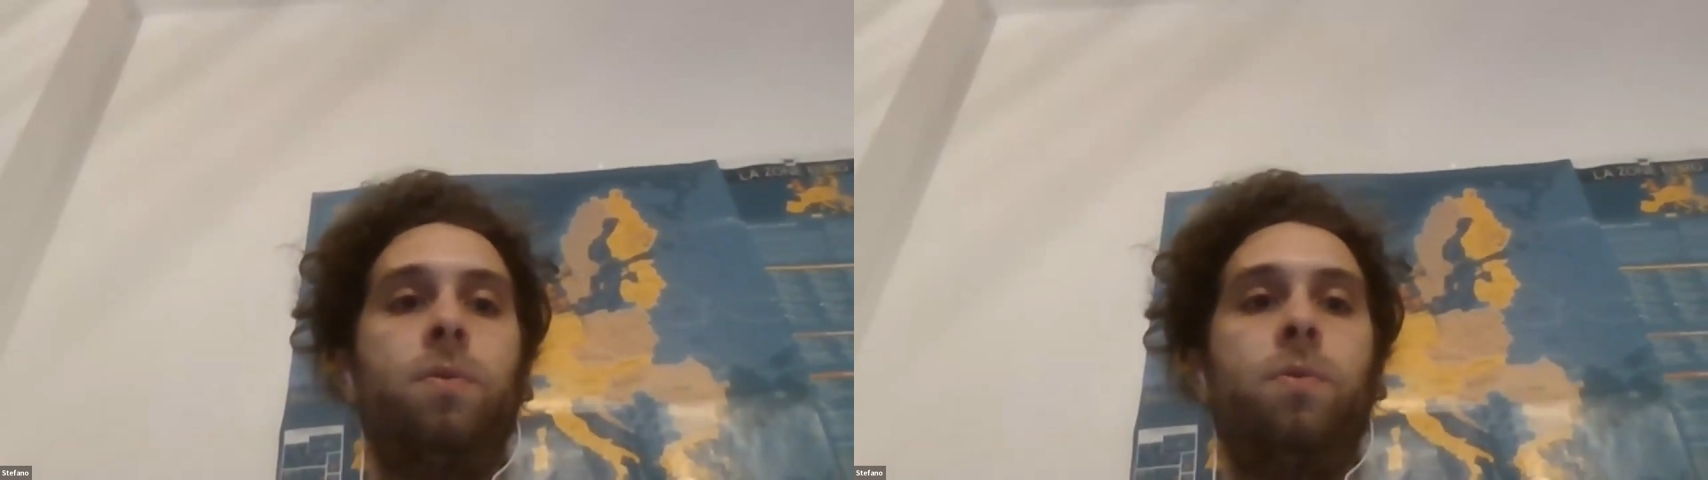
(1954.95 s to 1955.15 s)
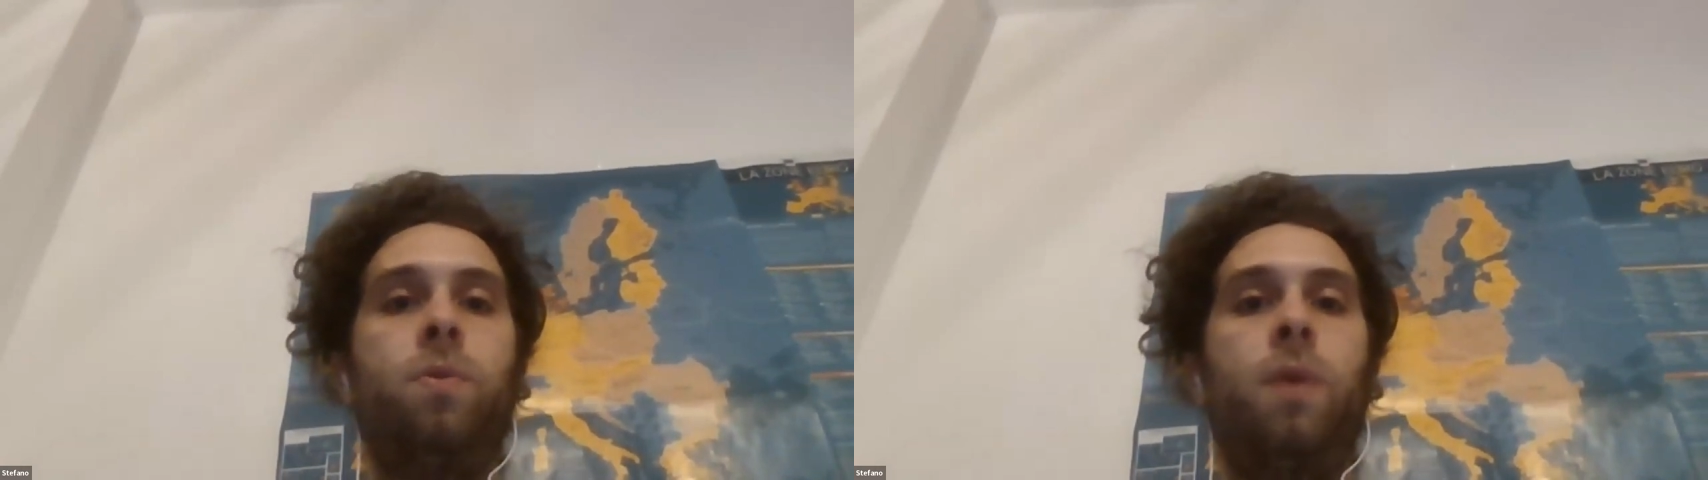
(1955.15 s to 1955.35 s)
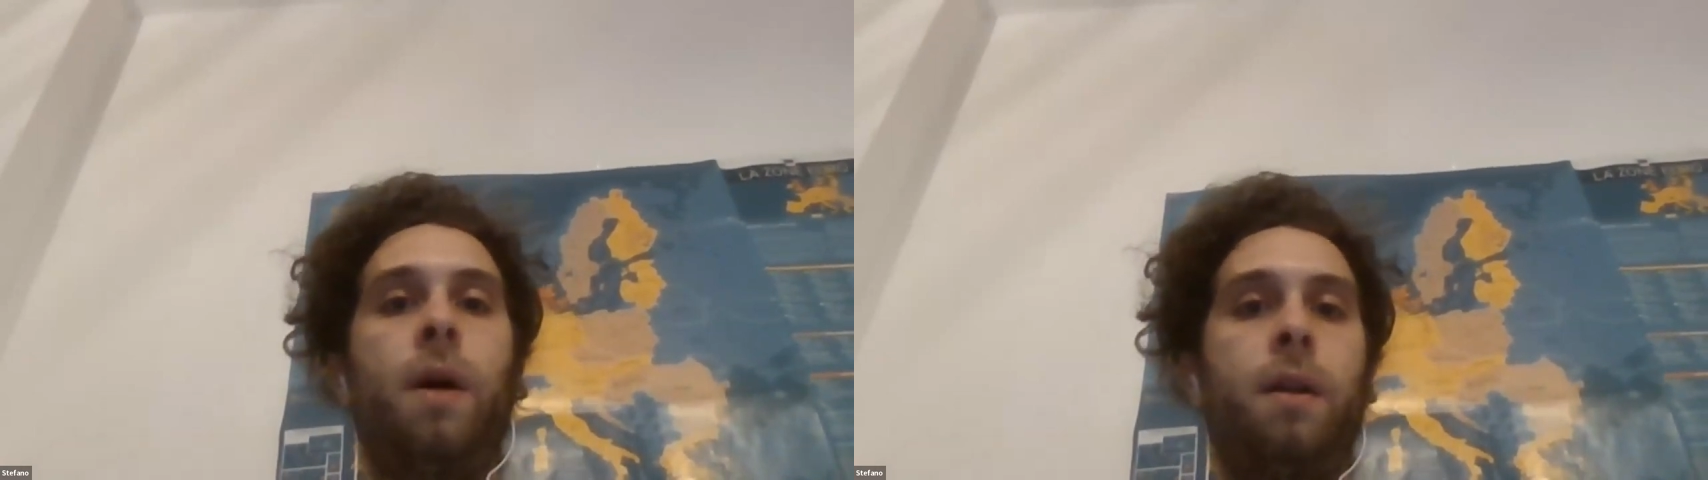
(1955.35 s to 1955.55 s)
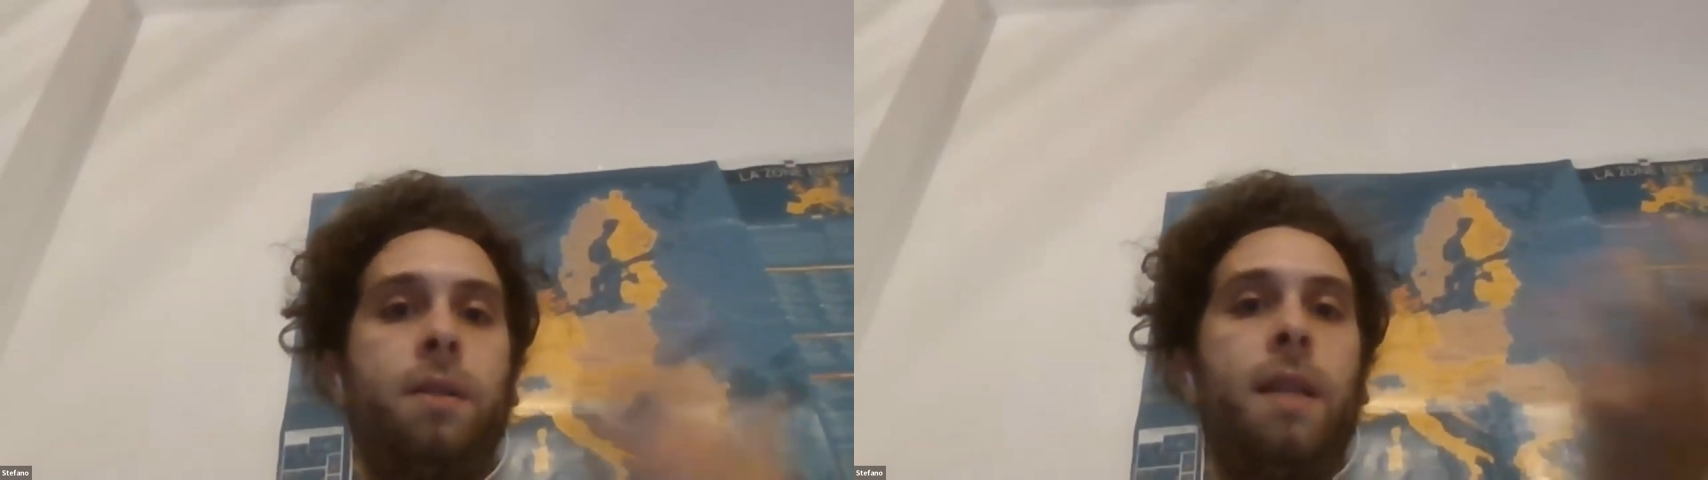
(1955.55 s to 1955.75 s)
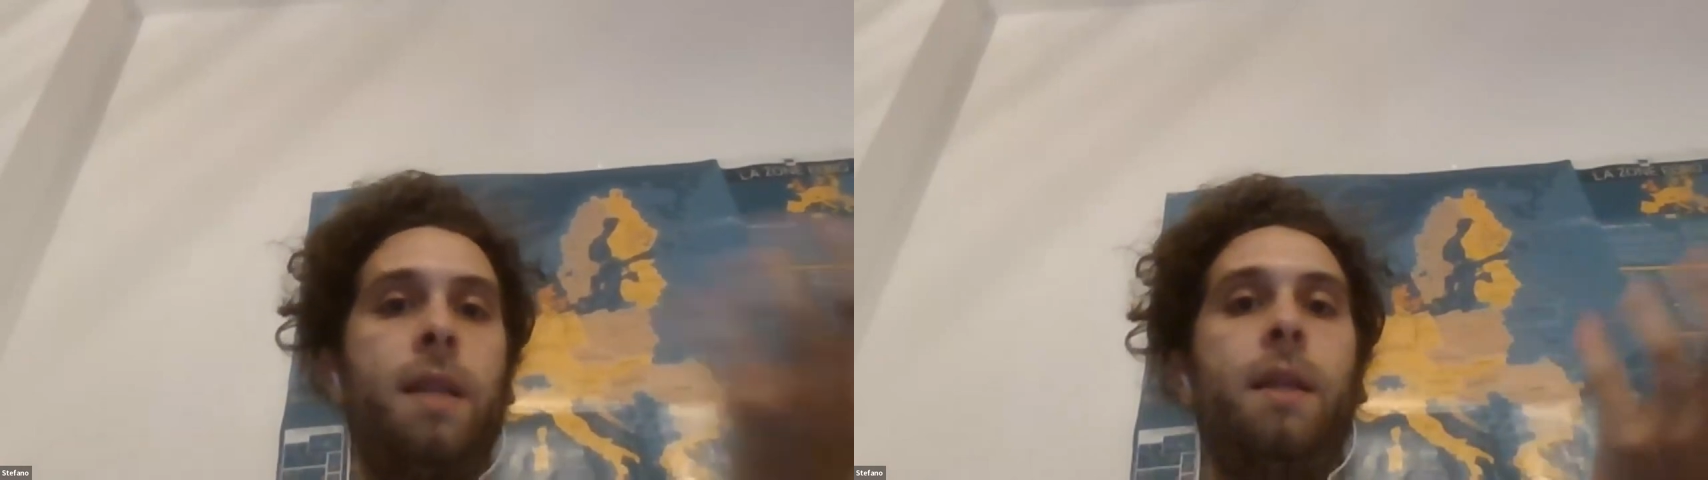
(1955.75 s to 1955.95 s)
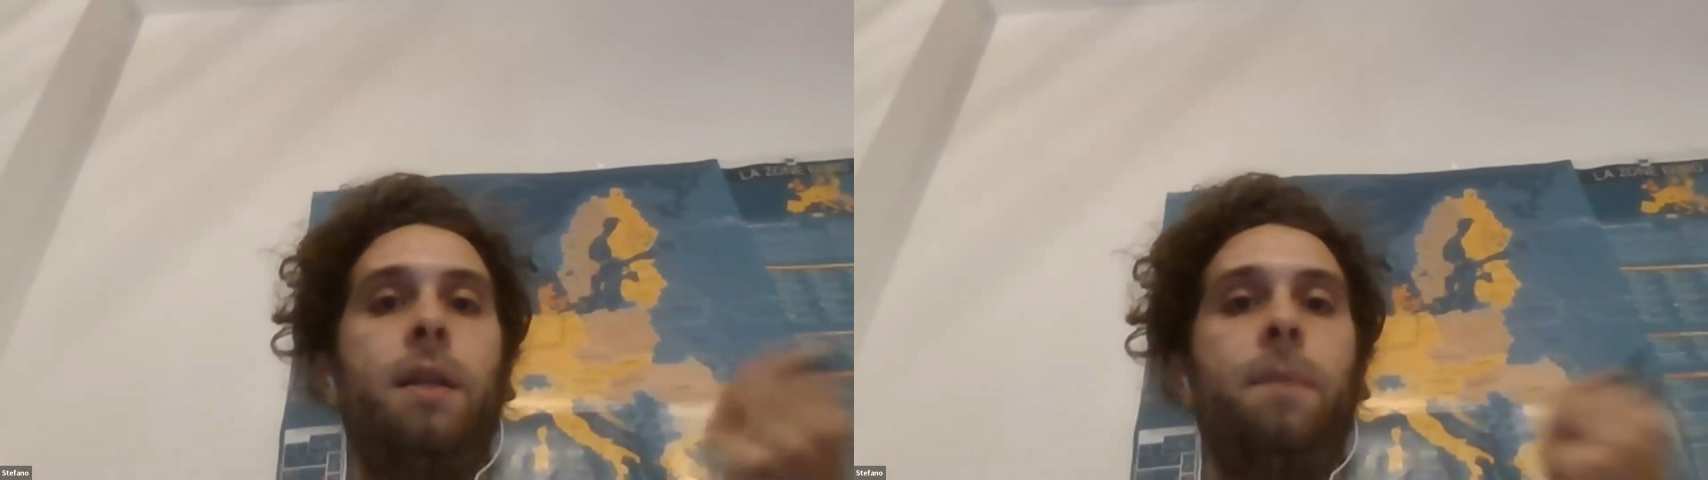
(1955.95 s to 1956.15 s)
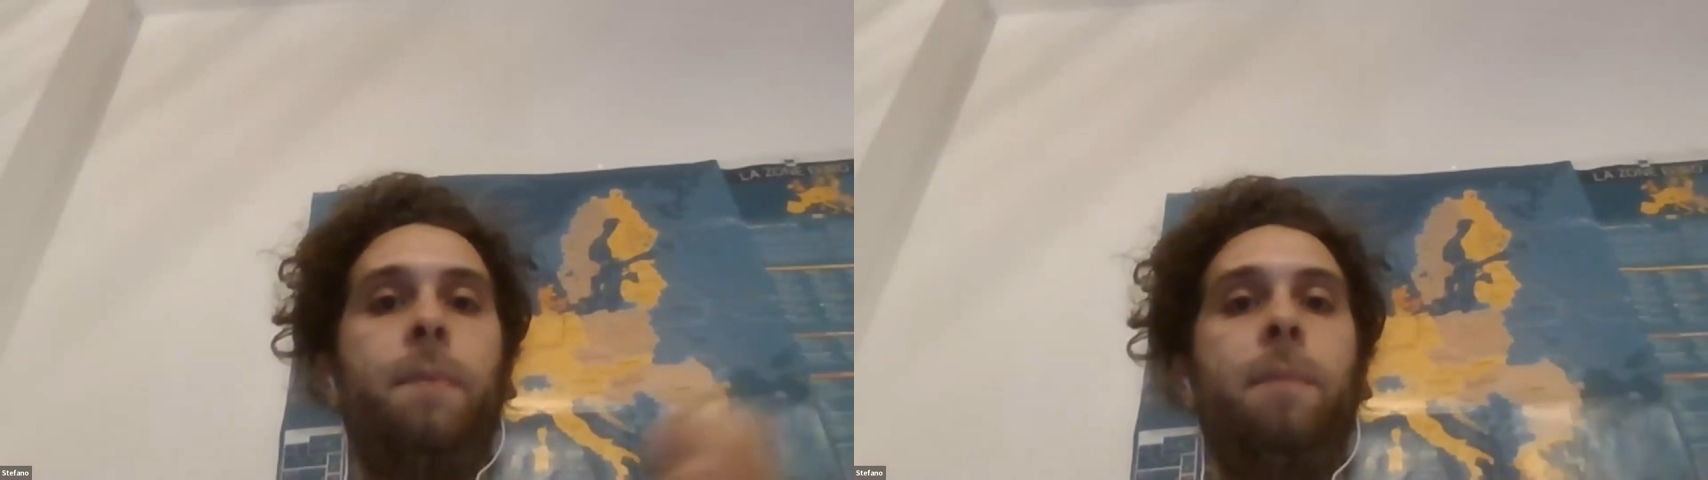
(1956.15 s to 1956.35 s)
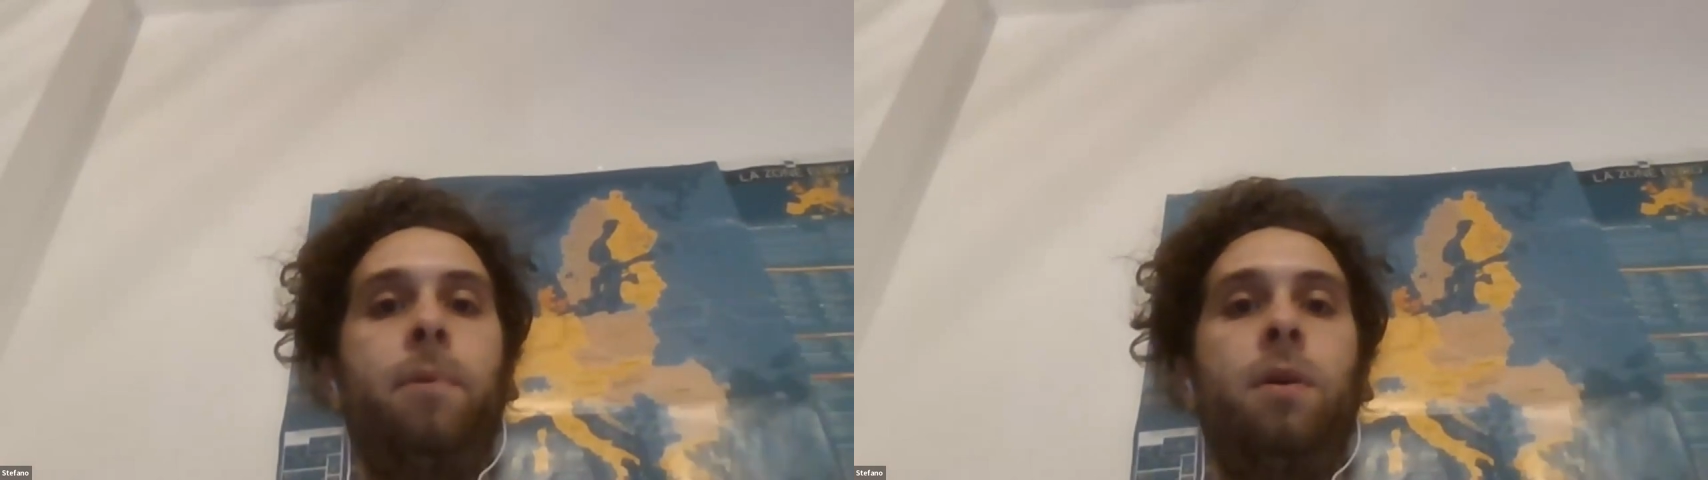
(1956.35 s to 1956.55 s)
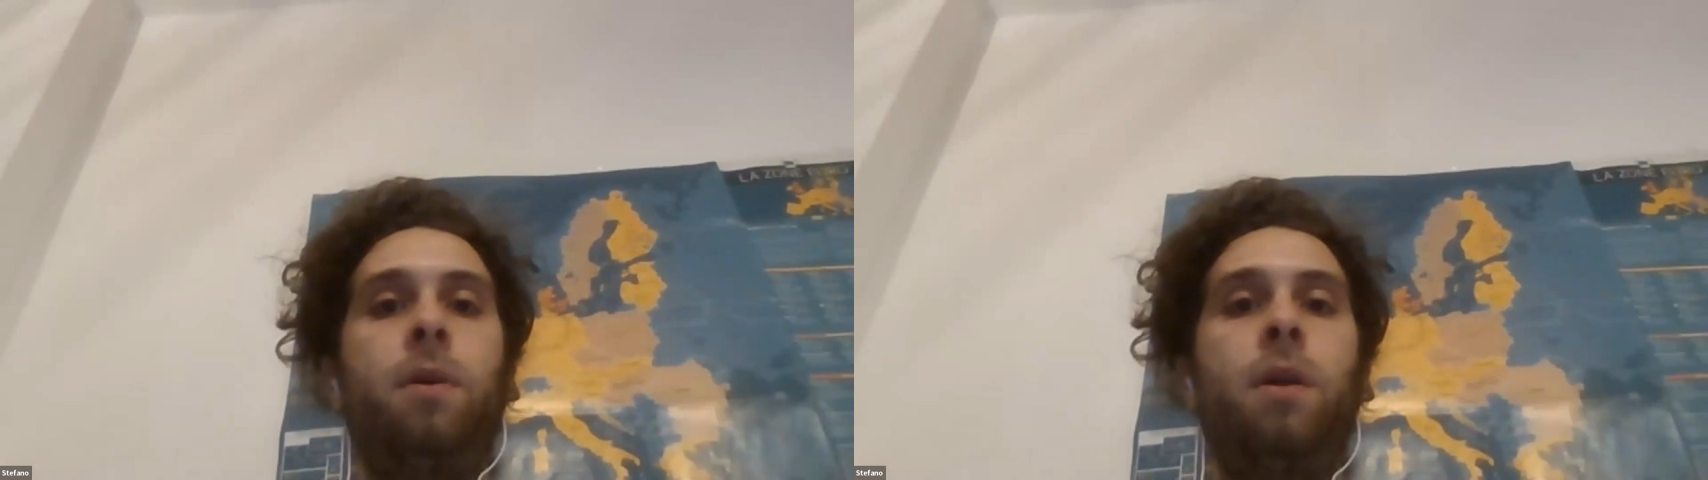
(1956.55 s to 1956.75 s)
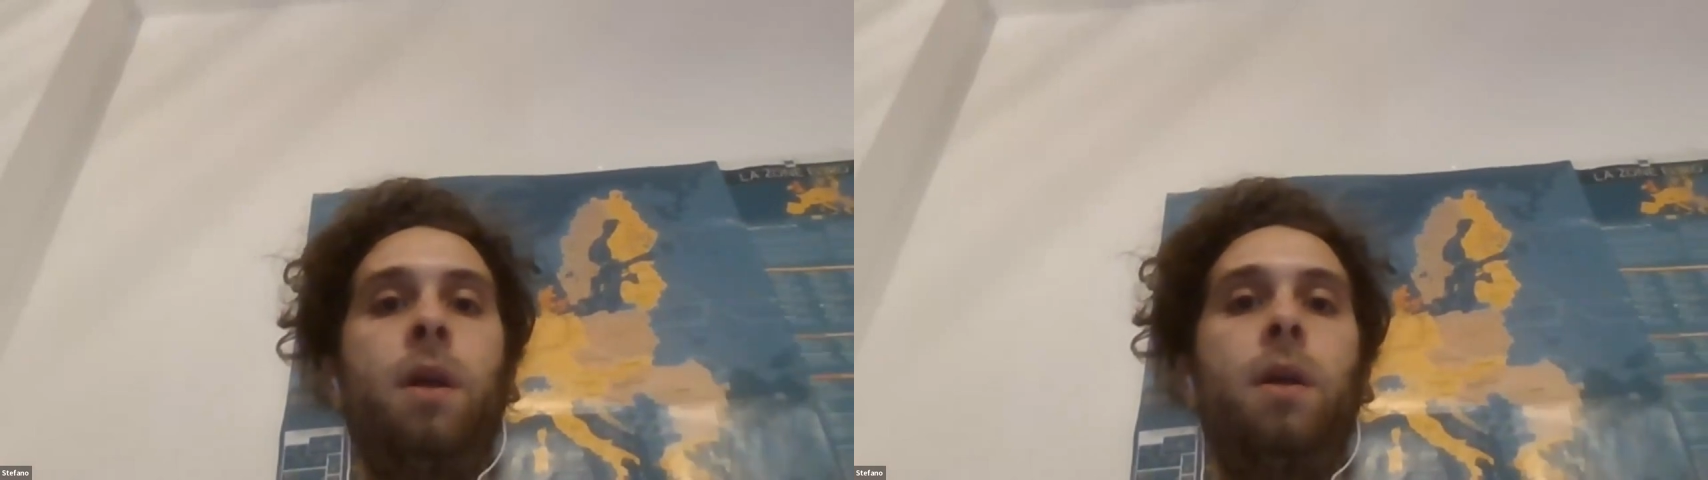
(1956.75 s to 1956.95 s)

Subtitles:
who are sending the people,